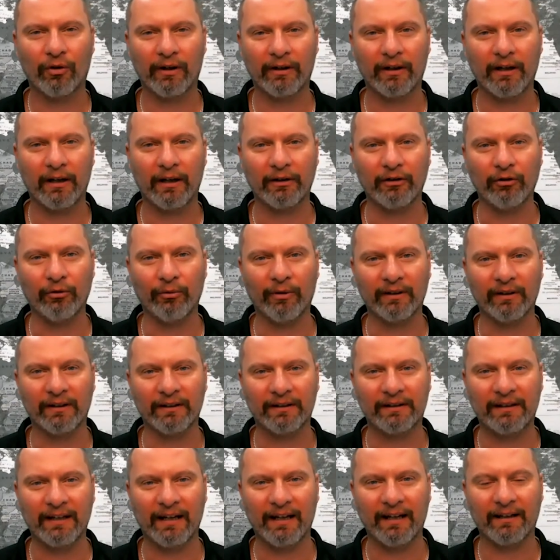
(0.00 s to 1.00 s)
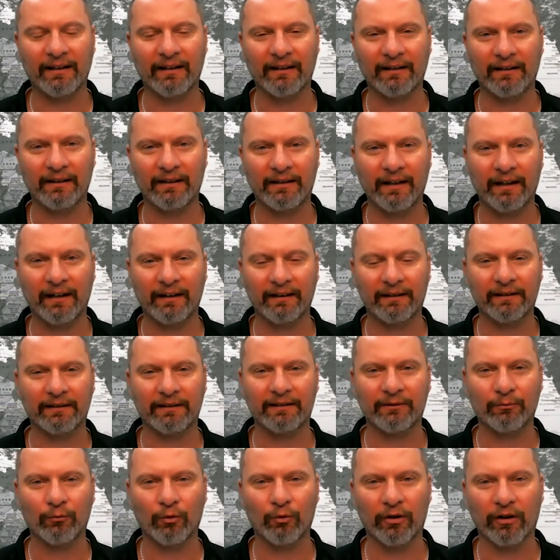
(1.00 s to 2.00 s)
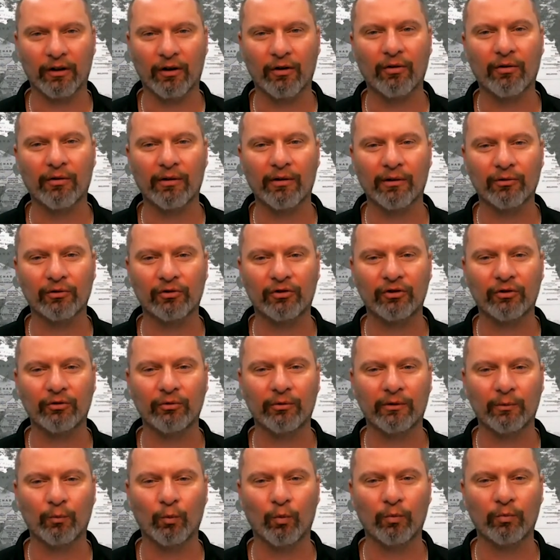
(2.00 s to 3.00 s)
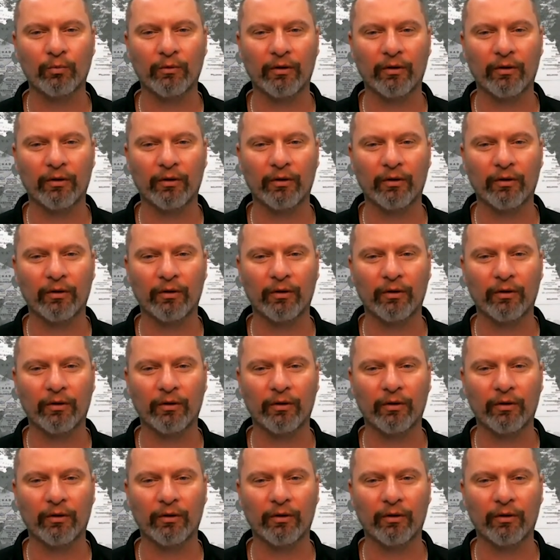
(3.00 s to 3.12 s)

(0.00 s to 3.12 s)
And you understand the detectors and what the coils do and